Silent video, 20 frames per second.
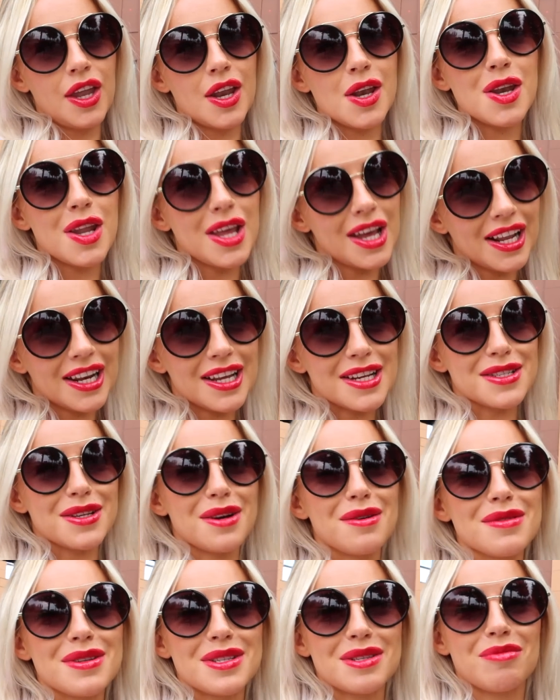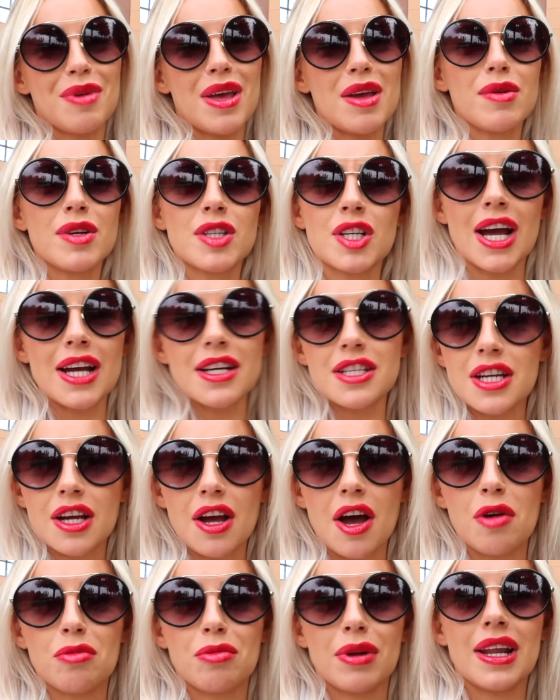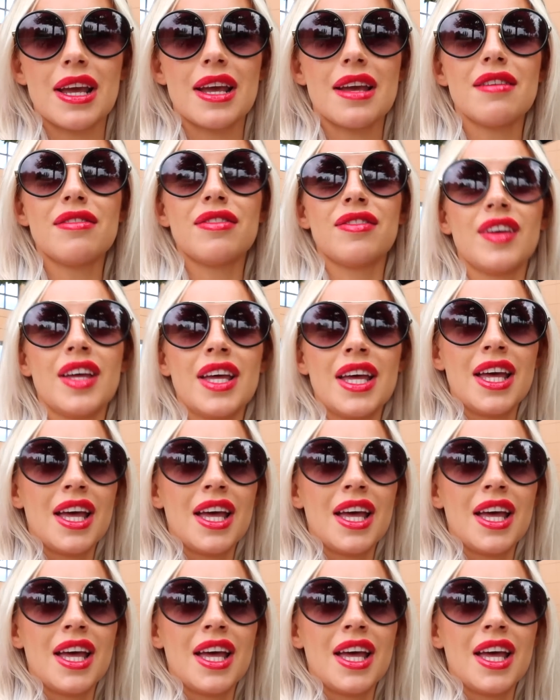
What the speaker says: nearly as old as me, which I actually can't believe.